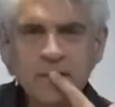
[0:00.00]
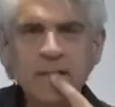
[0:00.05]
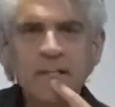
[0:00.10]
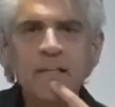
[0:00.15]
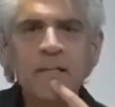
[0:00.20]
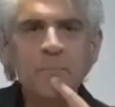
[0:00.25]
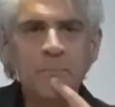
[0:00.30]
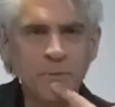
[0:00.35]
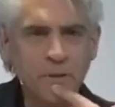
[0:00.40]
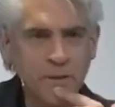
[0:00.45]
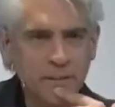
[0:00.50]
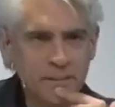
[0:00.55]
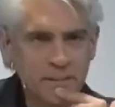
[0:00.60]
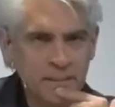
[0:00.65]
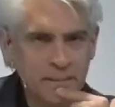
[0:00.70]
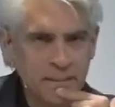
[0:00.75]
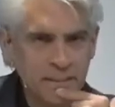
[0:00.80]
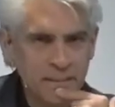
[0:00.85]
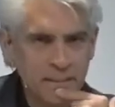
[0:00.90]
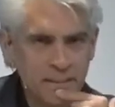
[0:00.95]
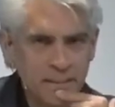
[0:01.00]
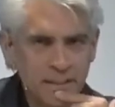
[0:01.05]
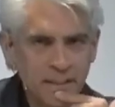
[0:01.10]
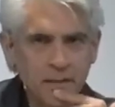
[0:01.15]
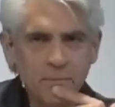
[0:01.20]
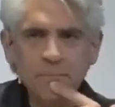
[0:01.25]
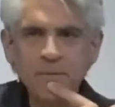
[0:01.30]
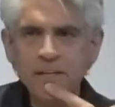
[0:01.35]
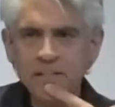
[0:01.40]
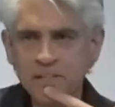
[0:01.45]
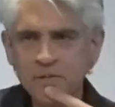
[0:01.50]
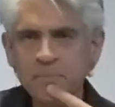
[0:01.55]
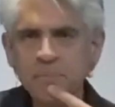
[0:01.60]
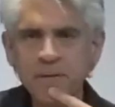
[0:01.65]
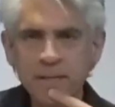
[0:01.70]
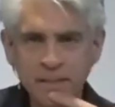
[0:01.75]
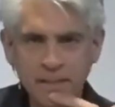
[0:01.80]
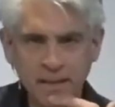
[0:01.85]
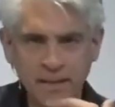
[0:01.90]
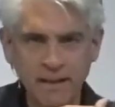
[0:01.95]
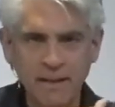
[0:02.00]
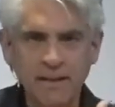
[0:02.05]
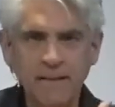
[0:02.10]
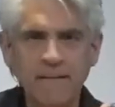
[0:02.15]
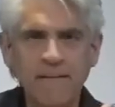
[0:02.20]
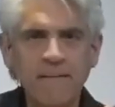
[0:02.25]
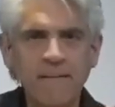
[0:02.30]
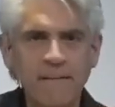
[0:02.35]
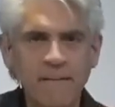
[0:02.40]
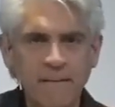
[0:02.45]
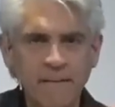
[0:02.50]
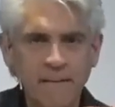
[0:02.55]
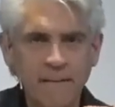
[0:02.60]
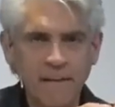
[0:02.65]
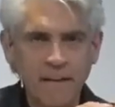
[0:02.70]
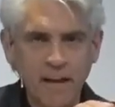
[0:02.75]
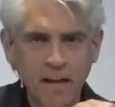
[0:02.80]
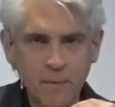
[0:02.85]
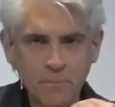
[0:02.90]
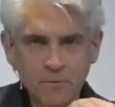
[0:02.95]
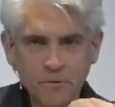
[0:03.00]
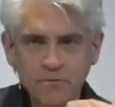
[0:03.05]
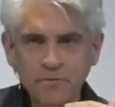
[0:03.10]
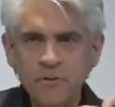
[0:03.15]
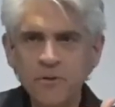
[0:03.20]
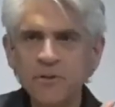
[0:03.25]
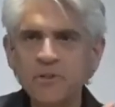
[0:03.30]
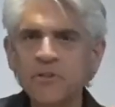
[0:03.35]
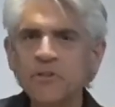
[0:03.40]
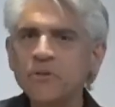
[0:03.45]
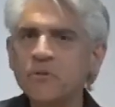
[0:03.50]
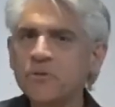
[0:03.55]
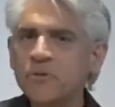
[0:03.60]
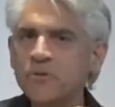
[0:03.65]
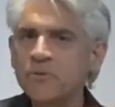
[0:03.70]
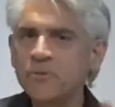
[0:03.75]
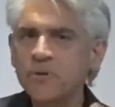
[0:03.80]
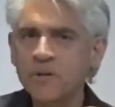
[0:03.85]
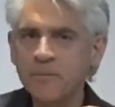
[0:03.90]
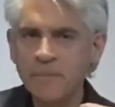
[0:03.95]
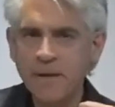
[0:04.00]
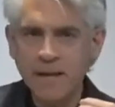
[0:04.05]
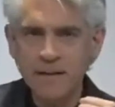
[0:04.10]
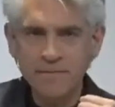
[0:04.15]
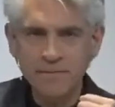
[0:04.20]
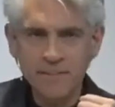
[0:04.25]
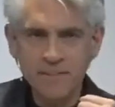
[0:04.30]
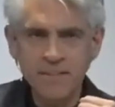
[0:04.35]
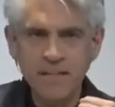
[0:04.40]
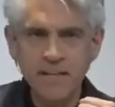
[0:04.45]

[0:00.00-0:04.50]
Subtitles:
more deliberate in my speaking, I prefer to use the word